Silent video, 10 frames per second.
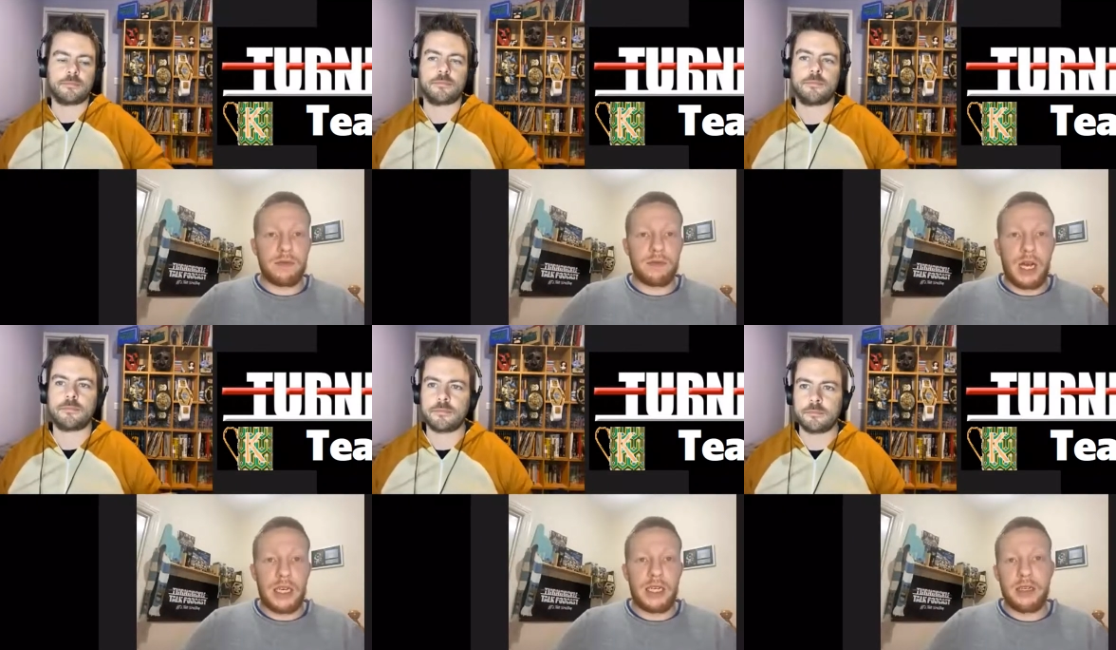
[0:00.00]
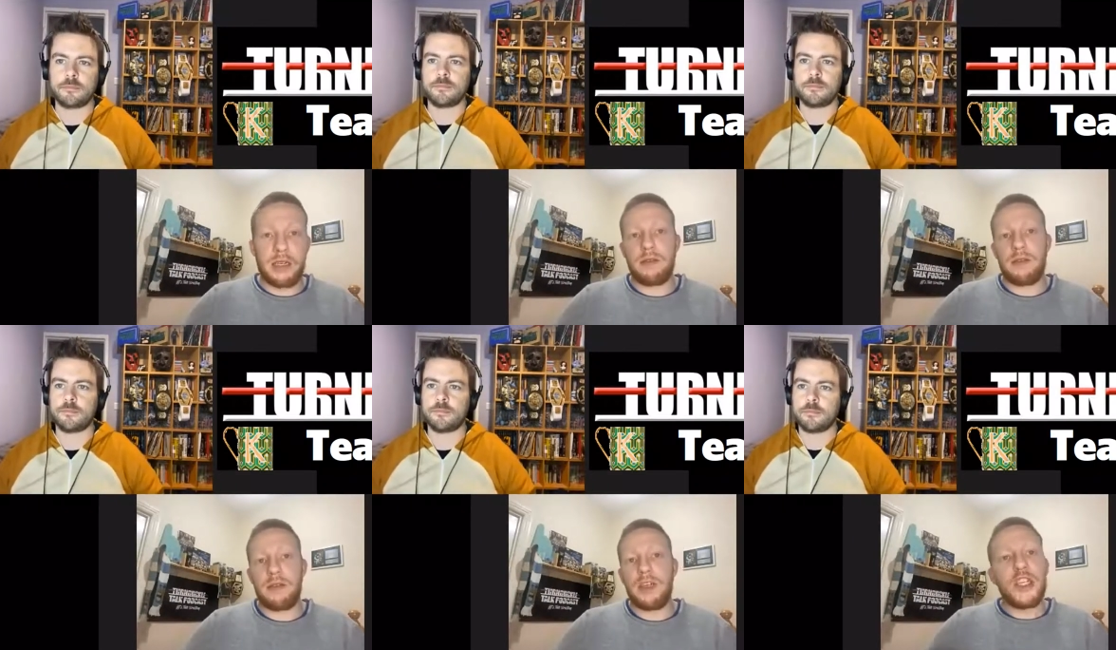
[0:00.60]
Speaker 1: like
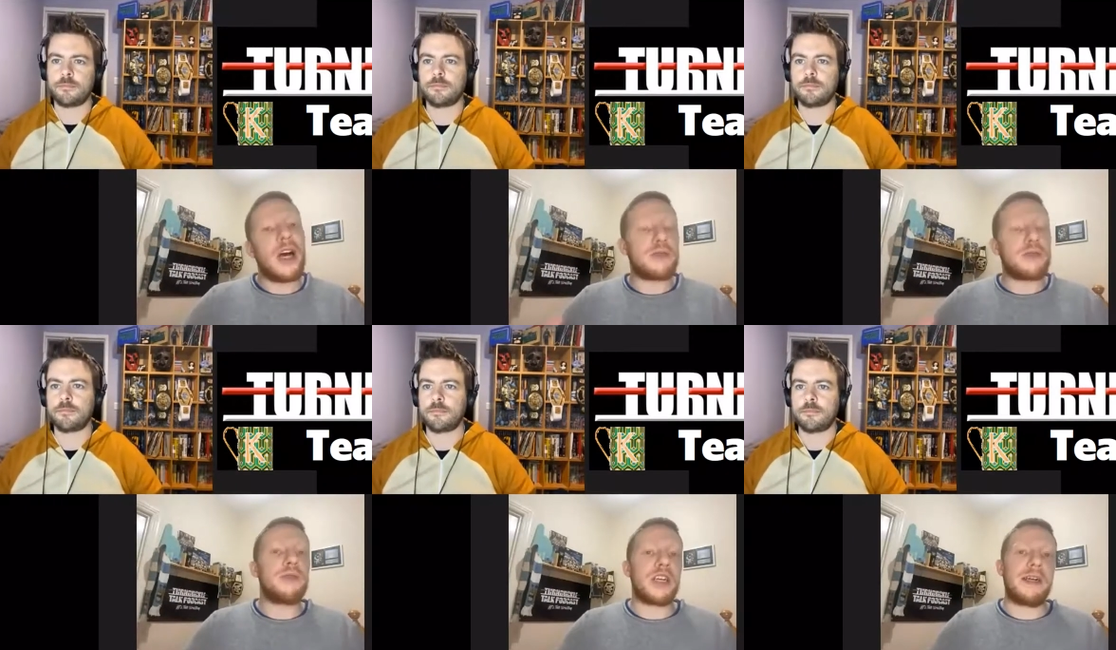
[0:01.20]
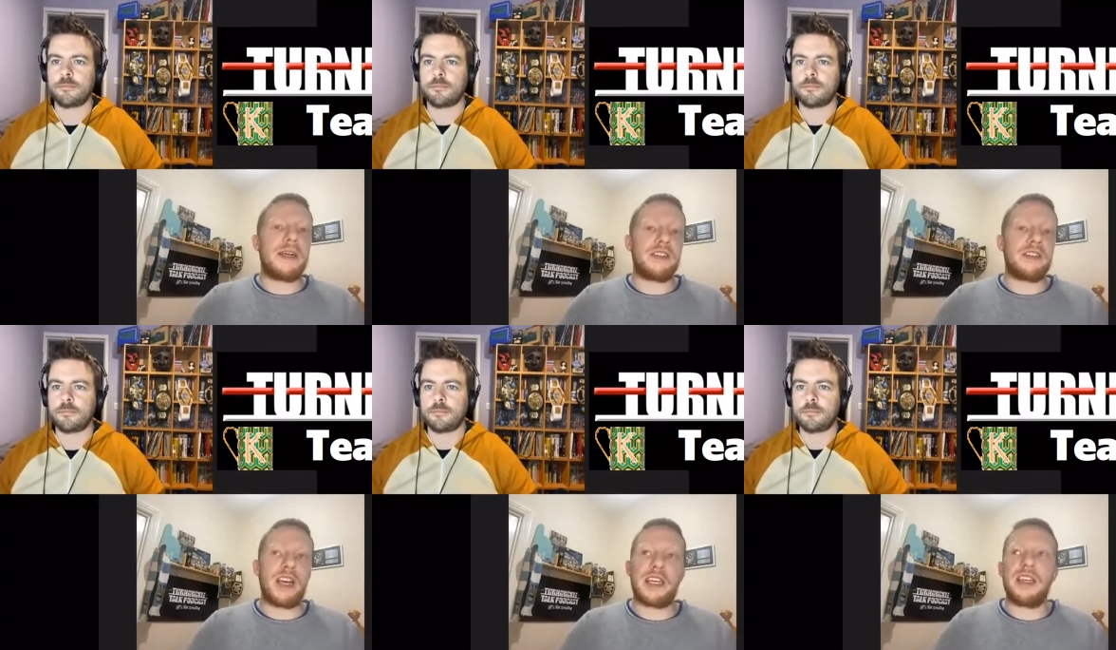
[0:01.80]
you know how some
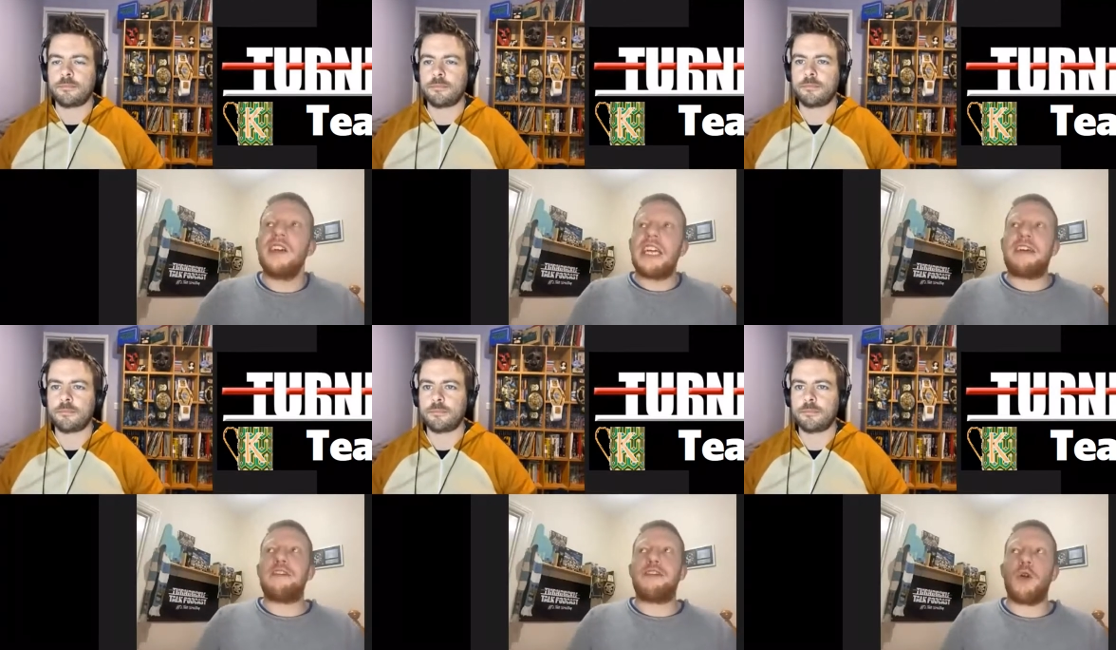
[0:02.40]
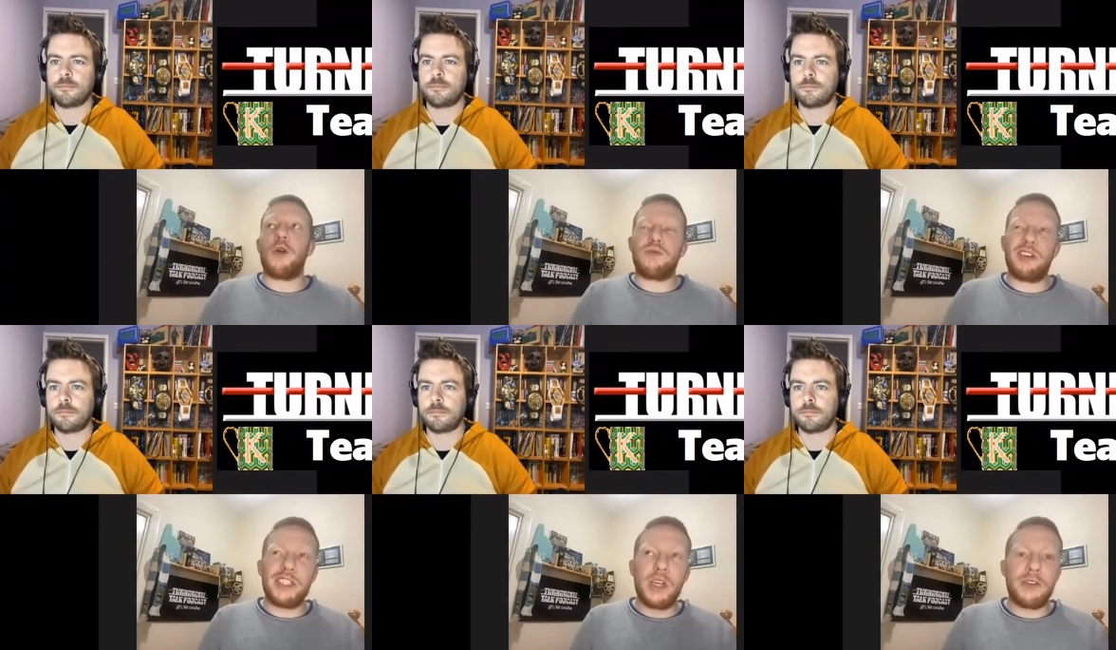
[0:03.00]
documentaries, like even if you don't
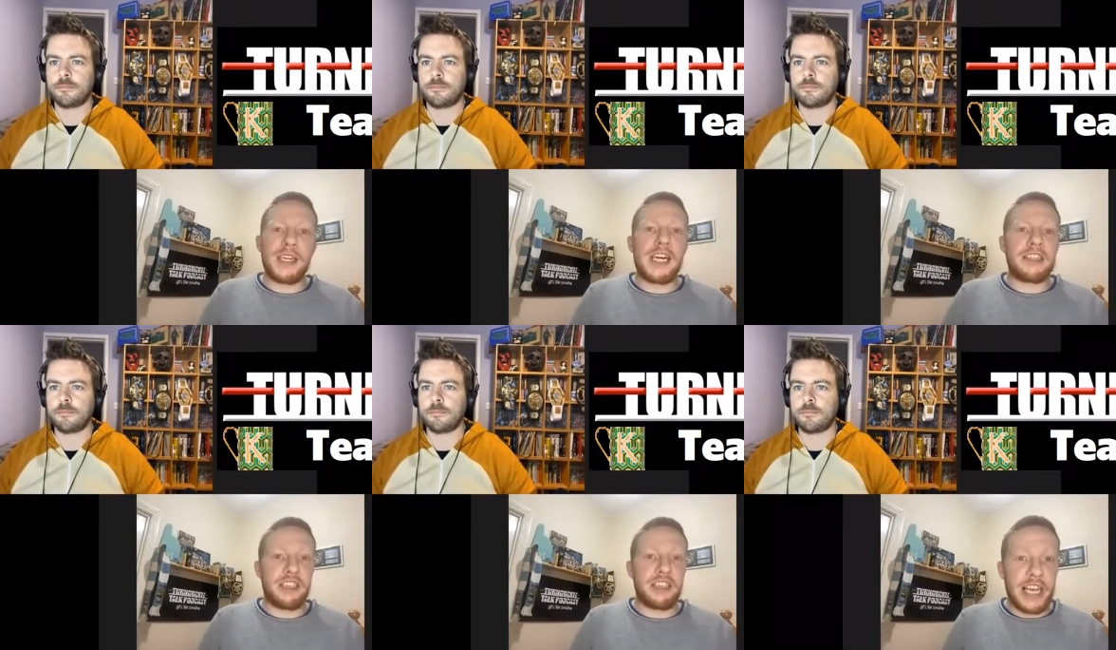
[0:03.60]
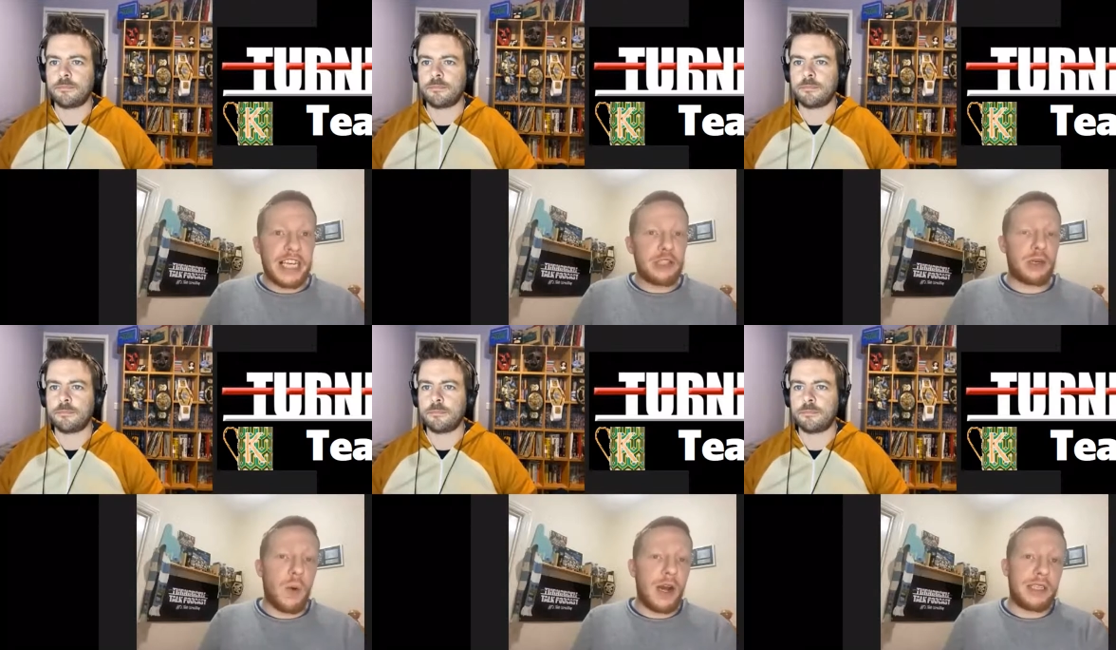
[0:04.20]
really know the artist, you can get
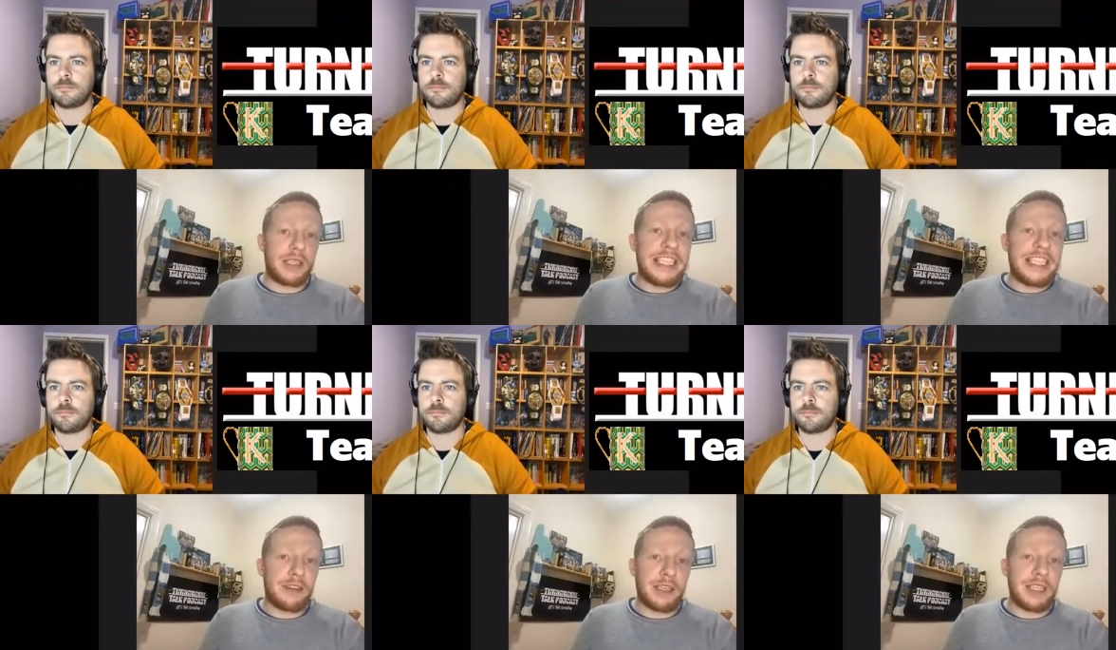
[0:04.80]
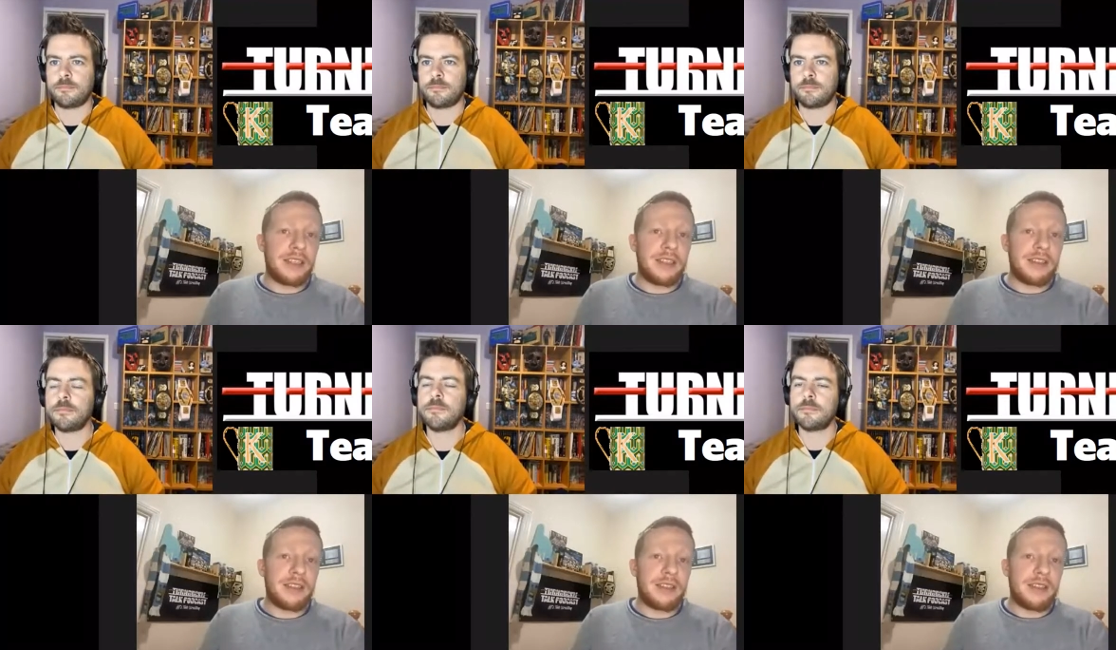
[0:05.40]
into it quite easily.
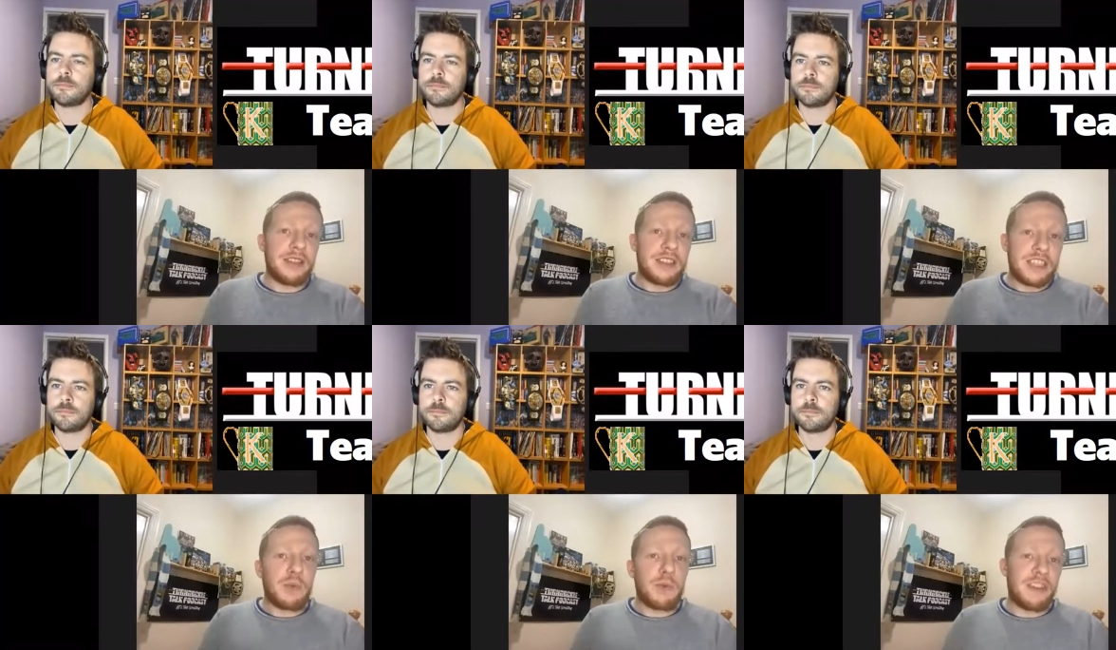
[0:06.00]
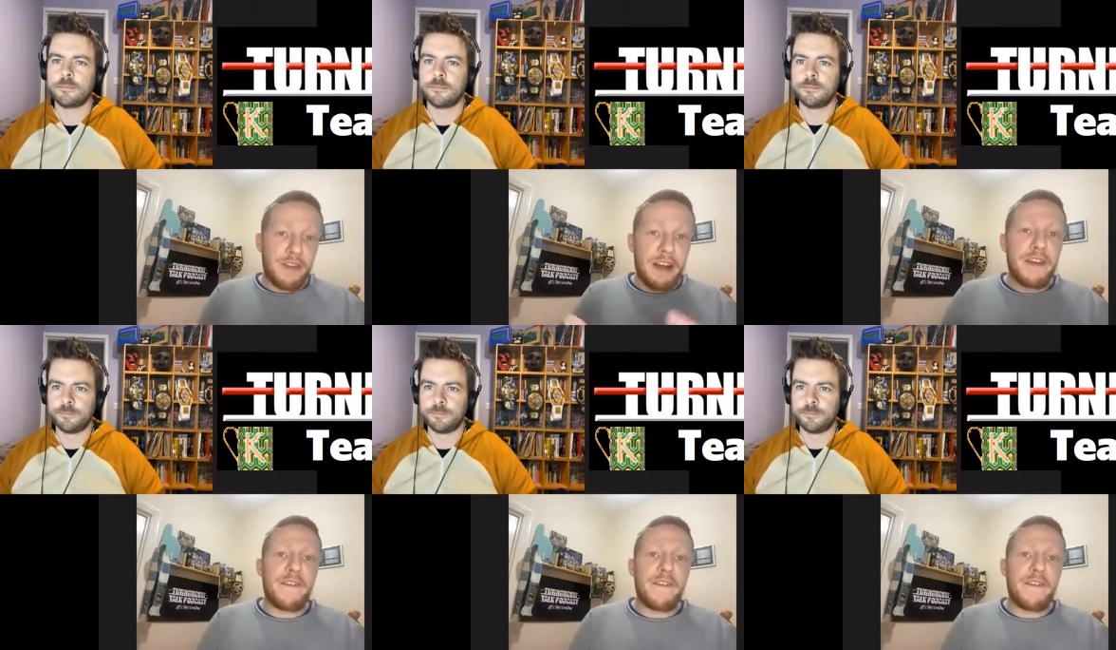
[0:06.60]
Mm-hmm. This one is very